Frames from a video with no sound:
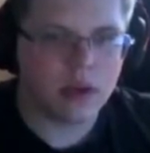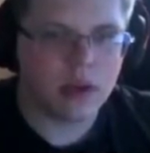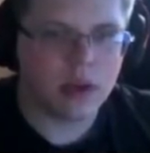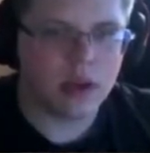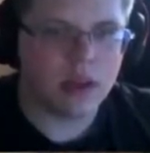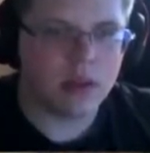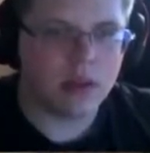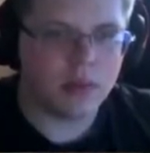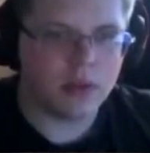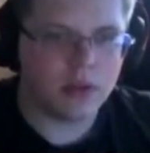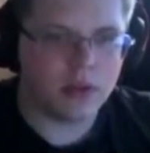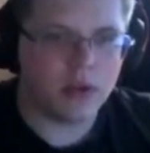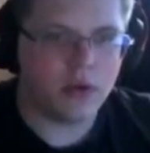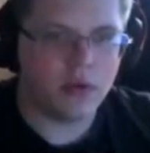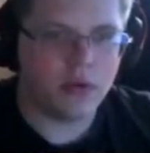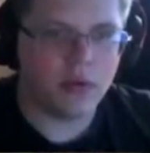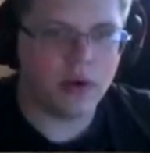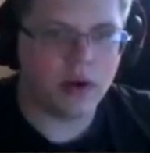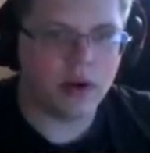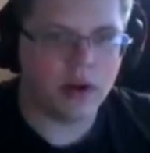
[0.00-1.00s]
And then with you,
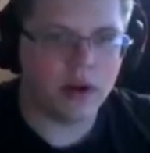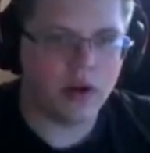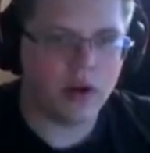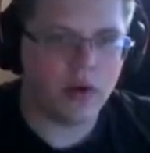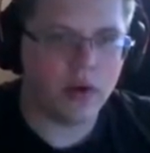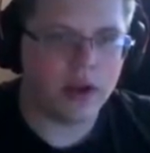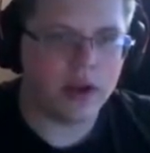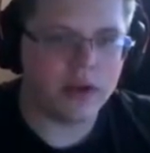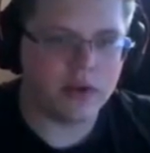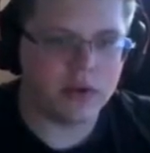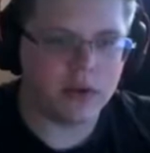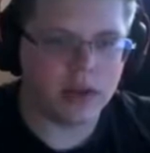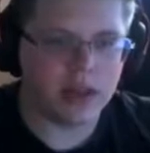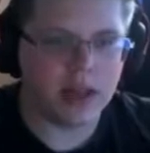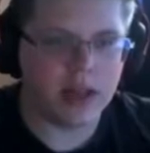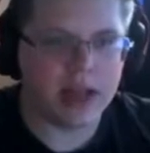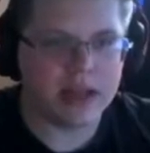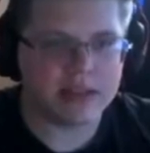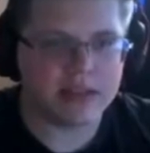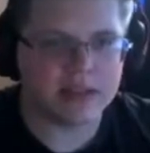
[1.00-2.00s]
we're gonna go ahead and do the
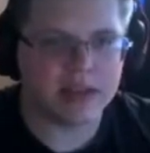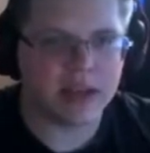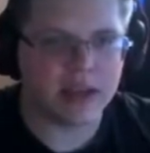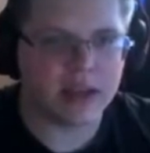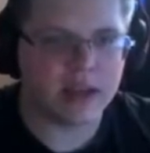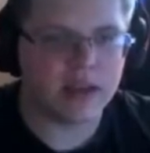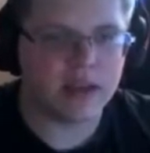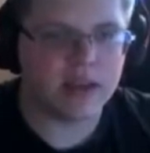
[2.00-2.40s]
classic.